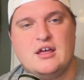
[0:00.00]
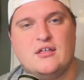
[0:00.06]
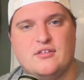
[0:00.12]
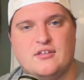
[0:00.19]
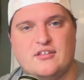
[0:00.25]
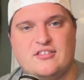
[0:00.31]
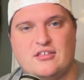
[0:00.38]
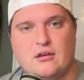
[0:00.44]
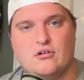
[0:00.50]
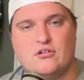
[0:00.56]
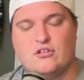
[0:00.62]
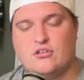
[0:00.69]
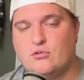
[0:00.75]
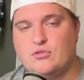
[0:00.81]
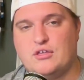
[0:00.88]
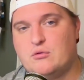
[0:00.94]
this year that
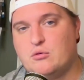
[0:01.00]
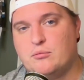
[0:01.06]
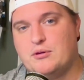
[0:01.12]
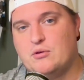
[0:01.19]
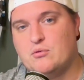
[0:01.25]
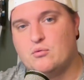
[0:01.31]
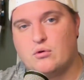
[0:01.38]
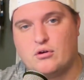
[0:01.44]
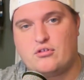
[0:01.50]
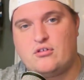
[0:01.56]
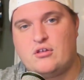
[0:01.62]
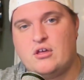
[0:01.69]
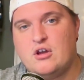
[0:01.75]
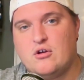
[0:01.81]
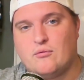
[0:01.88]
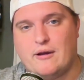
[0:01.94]
you think will be worse
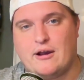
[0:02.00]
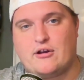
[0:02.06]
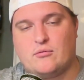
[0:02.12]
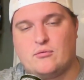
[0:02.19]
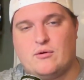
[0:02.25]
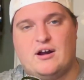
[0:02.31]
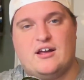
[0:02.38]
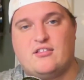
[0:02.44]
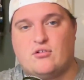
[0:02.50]
record-wise,